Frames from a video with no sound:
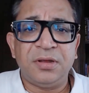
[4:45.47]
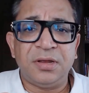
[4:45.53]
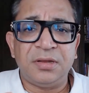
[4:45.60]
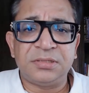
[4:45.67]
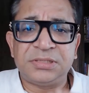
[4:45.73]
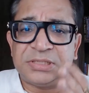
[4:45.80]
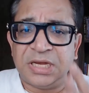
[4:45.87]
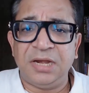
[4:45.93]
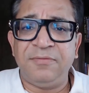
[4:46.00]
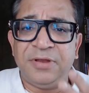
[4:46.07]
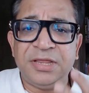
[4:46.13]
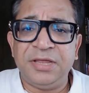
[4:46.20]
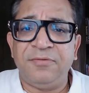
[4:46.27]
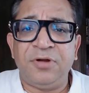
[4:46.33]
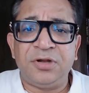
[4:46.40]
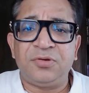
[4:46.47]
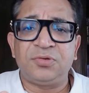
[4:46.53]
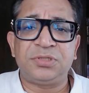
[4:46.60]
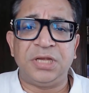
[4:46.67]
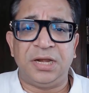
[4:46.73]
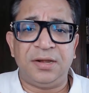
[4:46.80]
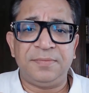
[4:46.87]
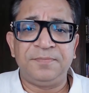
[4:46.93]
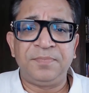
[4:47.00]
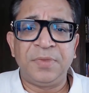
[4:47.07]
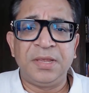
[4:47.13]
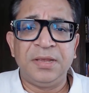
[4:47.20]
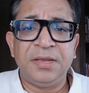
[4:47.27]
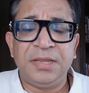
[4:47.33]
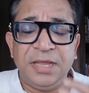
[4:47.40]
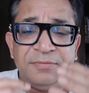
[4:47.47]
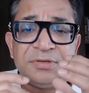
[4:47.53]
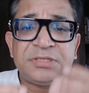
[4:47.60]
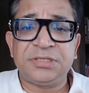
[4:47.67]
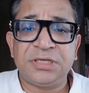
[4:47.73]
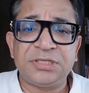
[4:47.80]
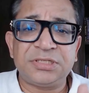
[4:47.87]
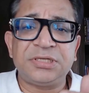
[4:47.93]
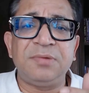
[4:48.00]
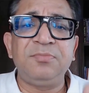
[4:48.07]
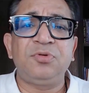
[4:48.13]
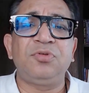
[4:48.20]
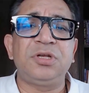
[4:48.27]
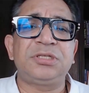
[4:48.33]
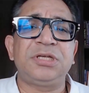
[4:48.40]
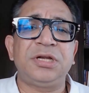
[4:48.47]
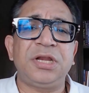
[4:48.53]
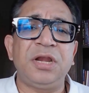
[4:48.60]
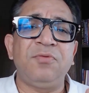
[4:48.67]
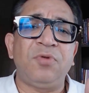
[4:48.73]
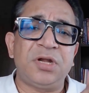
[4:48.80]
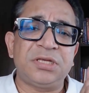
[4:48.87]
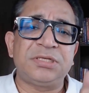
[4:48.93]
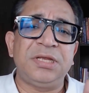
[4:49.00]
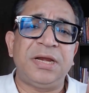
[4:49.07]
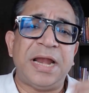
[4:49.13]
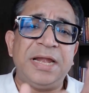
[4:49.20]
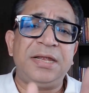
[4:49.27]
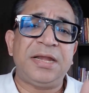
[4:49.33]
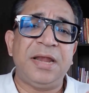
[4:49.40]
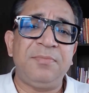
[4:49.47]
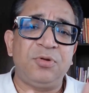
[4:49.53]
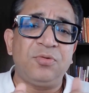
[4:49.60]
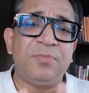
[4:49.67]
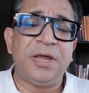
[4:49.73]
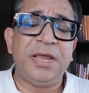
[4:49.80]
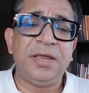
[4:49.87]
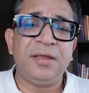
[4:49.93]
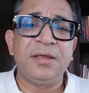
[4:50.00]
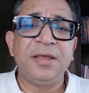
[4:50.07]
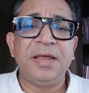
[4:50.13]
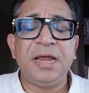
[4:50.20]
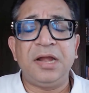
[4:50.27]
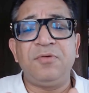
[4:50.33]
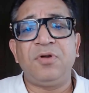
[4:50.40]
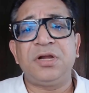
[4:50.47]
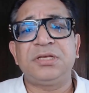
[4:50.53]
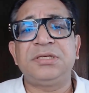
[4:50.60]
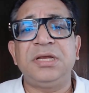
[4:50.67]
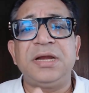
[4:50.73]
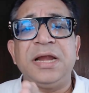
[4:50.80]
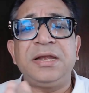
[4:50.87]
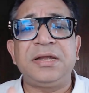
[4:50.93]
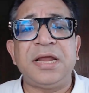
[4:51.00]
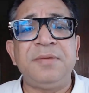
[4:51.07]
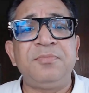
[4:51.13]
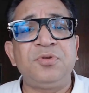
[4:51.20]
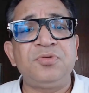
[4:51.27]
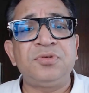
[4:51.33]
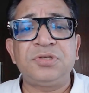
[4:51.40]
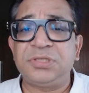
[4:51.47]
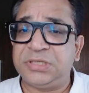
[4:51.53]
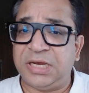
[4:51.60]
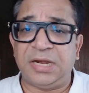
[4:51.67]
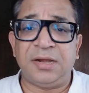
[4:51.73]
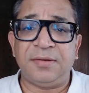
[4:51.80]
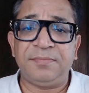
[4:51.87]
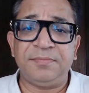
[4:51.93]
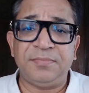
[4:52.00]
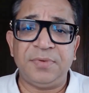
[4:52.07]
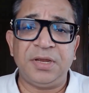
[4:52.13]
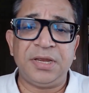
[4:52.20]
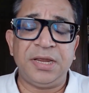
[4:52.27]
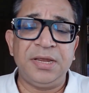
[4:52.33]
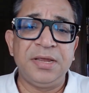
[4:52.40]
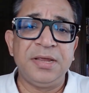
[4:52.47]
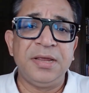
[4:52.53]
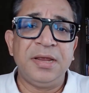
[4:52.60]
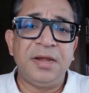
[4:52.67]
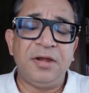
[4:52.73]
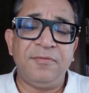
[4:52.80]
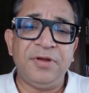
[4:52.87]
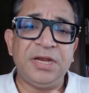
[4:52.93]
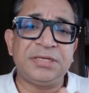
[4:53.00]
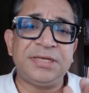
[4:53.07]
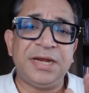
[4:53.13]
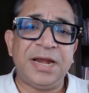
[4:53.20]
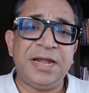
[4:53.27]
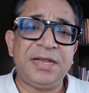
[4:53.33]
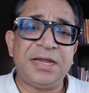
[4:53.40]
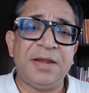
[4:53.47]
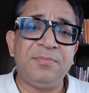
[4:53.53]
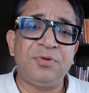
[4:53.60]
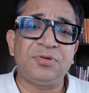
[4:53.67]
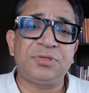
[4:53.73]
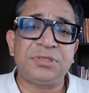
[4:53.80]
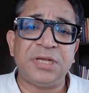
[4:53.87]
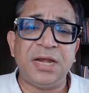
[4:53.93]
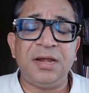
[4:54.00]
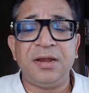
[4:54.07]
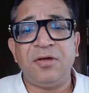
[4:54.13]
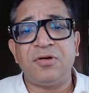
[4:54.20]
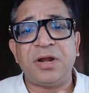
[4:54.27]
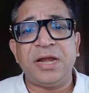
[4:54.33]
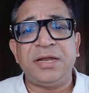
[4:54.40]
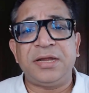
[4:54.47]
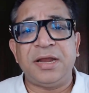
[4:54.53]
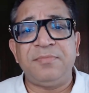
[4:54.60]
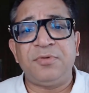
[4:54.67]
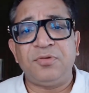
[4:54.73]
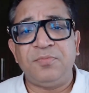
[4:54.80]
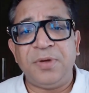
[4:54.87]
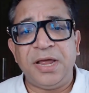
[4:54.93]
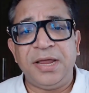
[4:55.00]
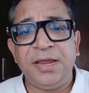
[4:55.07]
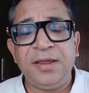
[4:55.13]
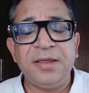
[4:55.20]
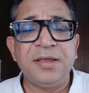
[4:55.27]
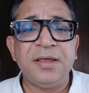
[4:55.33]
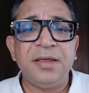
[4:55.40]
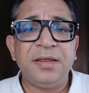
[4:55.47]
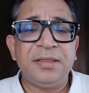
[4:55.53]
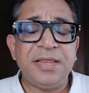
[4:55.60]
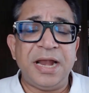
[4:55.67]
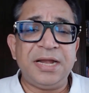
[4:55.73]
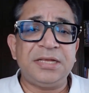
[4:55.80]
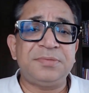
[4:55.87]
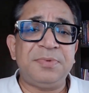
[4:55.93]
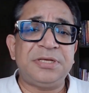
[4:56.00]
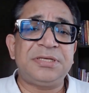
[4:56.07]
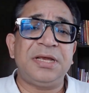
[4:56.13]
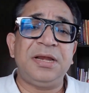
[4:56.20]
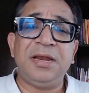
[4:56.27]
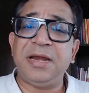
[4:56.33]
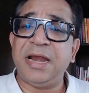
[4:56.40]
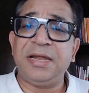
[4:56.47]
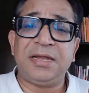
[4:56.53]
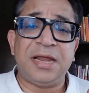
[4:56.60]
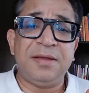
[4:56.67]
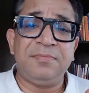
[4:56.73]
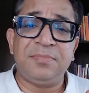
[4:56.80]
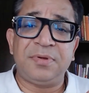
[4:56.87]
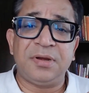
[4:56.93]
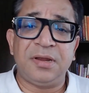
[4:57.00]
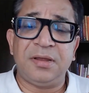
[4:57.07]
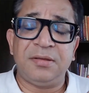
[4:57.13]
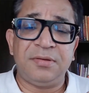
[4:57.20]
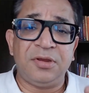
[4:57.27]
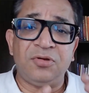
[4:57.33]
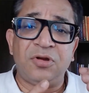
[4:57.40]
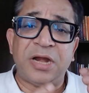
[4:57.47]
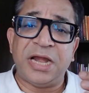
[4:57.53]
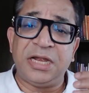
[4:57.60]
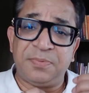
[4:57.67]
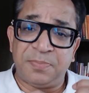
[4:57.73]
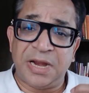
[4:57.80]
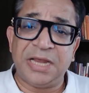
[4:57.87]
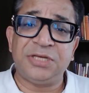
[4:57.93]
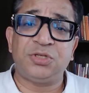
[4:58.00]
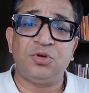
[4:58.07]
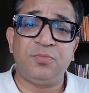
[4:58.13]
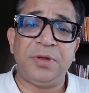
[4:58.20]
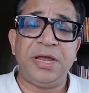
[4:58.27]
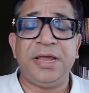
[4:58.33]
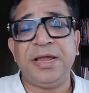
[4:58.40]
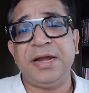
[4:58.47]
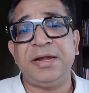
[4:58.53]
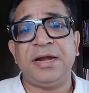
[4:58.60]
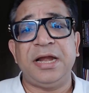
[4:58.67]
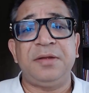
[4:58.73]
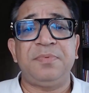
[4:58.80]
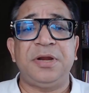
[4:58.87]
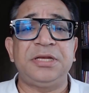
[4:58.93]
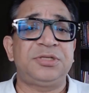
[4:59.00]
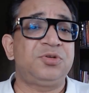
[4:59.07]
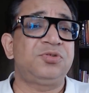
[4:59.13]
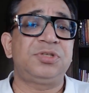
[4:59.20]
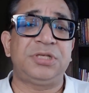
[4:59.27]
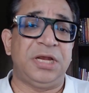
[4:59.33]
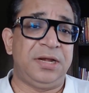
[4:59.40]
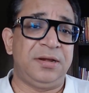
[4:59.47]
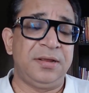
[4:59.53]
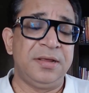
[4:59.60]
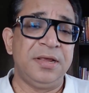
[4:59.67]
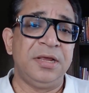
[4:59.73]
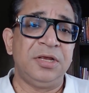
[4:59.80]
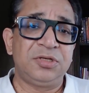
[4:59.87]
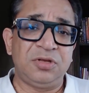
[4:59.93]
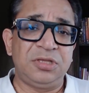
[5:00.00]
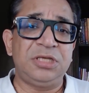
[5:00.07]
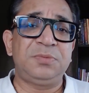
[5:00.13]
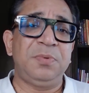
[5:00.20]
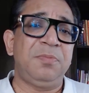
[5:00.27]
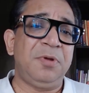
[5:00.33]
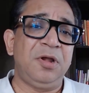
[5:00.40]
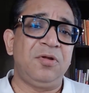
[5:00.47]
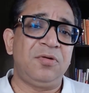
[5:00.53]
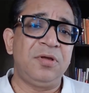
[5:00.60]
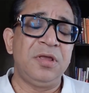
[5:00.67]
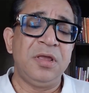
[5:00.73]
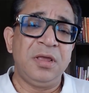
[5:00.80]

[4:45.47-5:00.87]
sell when they want to sell. They have a system to ascertain what is the right time to buy and what is the right time to sell. Okay. Now, when I say right time to sell or right time to buy, that is basically right time, right price to buy and right price to sell. So these people know.